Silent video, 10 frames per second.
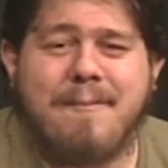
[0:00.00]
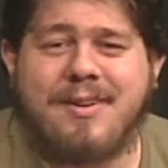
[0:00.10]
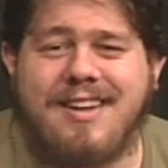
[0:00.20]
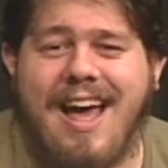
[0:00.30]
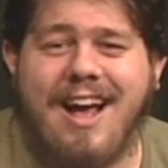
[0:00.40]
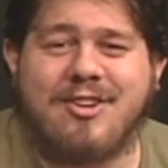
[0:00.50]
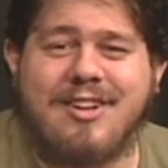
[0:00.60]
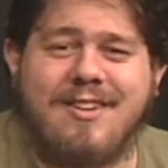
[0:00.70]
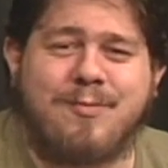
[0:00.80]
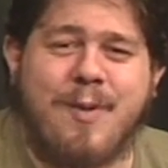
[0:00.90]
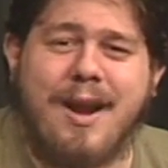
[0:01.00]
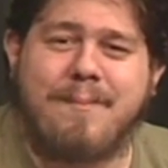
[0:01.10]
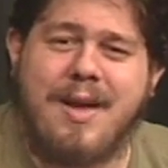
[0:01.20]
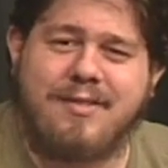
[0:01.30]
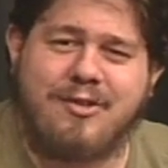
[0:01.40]
but to actually spread a
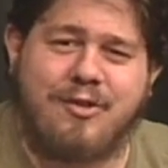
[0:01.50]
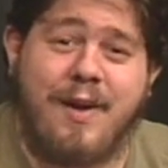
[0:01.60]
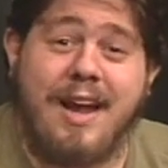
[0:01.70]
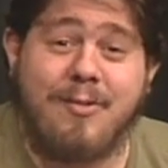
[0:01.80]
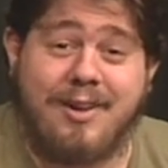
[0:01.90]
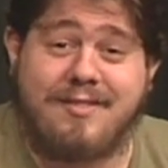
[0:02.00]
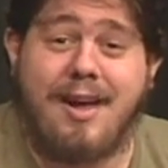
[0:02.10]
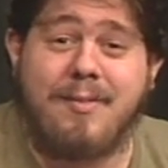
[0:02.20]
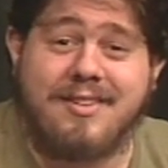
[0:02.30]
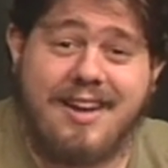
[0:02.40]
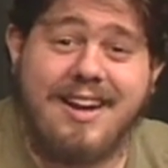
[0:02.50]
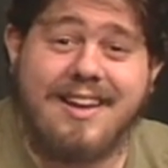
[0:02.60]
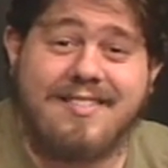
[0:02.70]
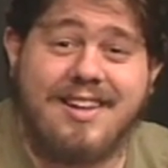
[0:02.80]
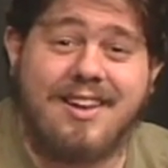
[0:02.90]
message of hate while
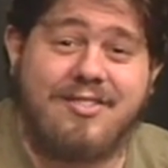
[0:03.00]
simultaneously